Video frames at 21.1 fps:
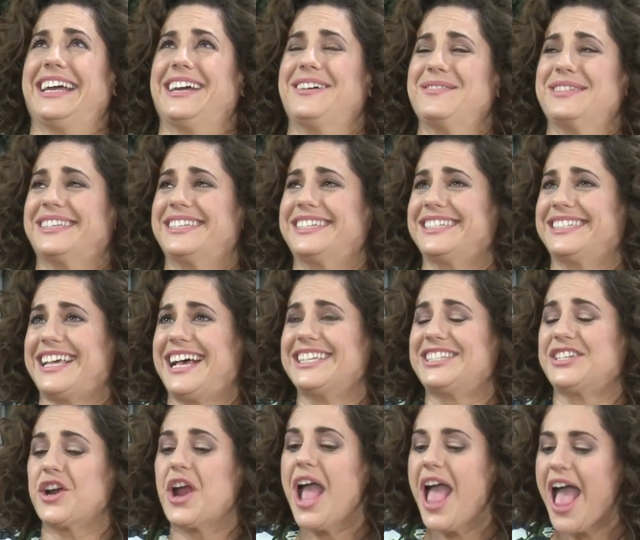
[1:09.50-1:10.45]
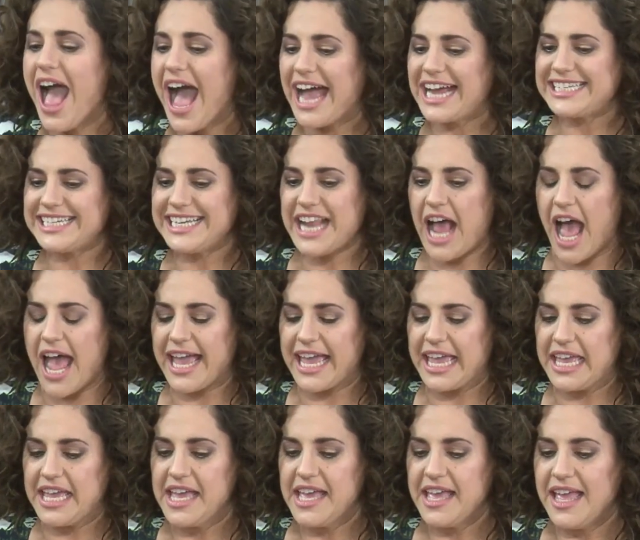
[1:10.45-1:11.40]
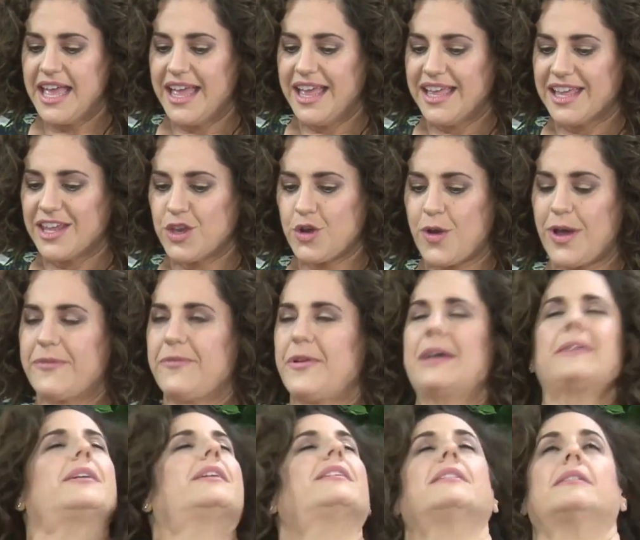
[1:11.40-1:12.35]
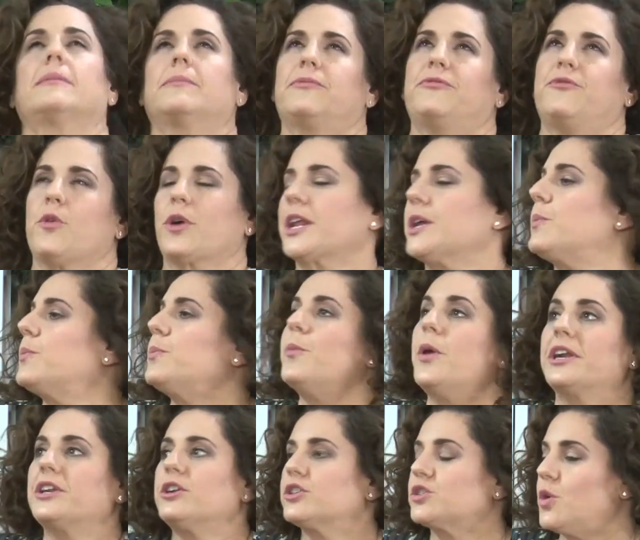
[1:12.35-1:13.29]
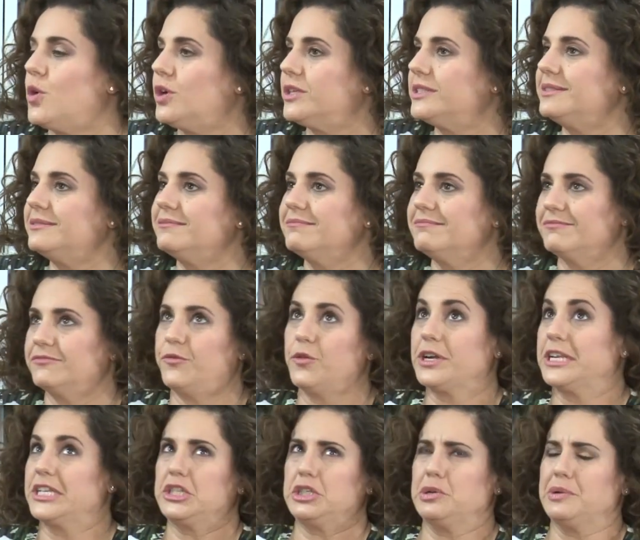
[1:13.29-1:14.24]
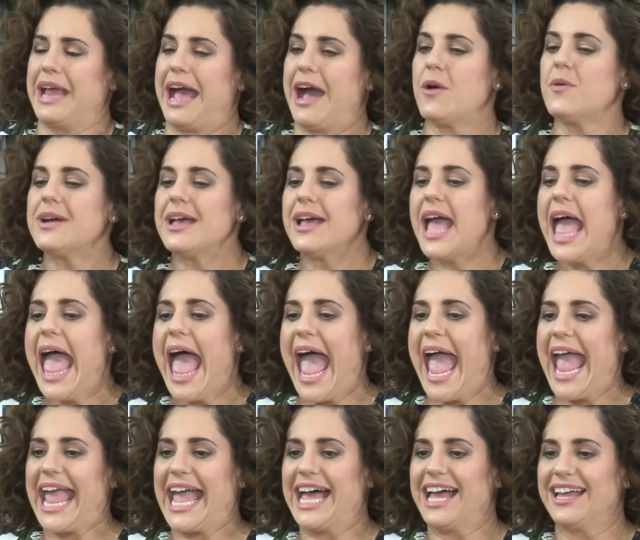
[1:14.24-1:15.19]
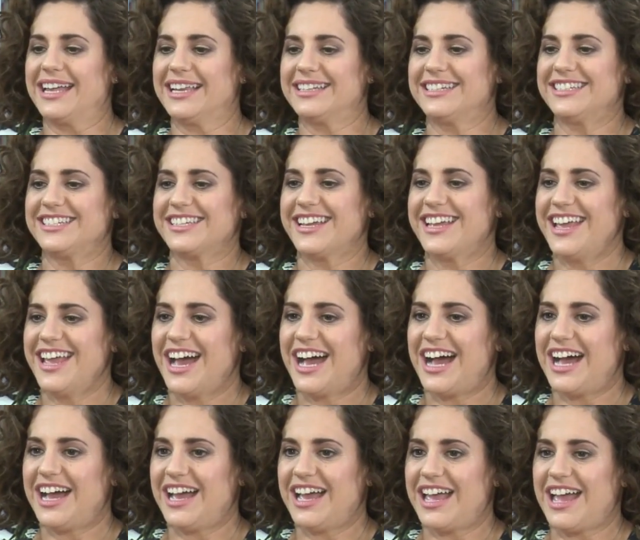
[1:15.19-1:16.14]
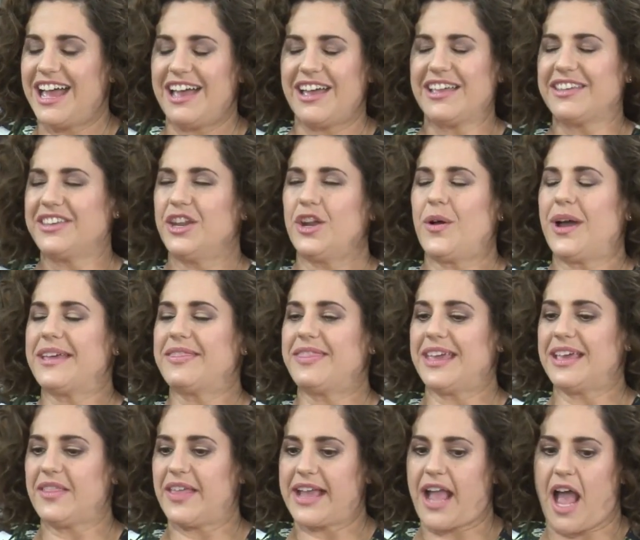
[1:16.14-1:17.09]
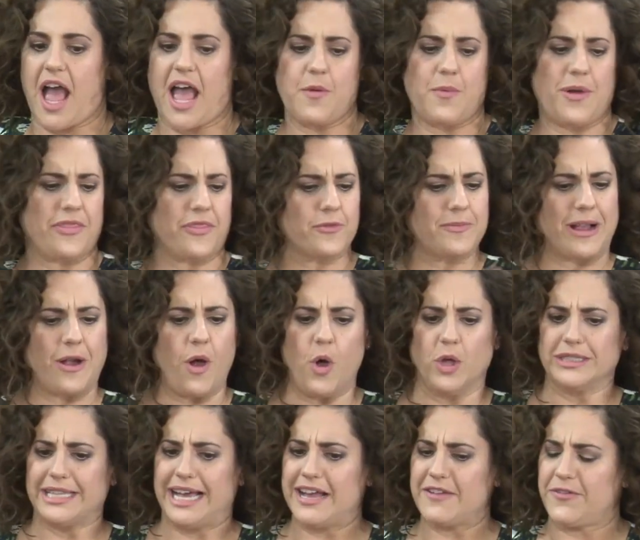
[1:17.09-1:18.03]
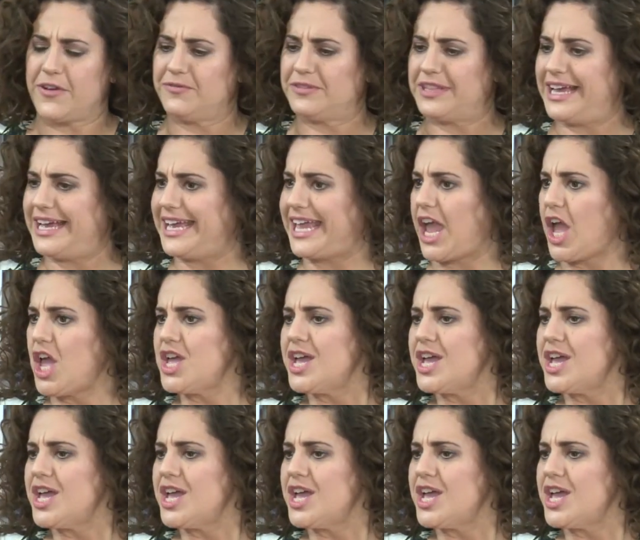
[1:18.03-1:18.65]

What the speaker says: It was a disaster. You know, I'm 41 years old, 42 now, and, you know, I think, like, I went through my whole life of, like,